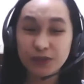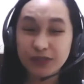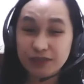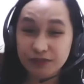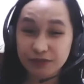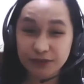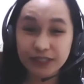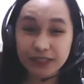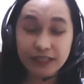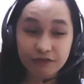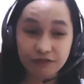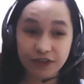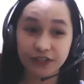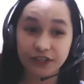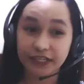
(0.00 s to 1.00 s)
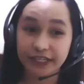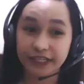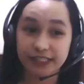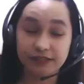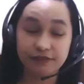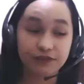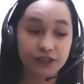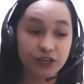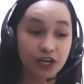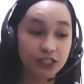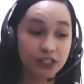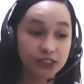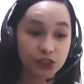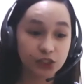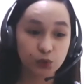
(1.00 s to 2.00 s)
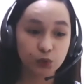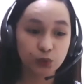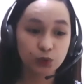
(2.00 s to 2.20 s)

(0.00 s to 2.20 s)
So it's really very easy for us to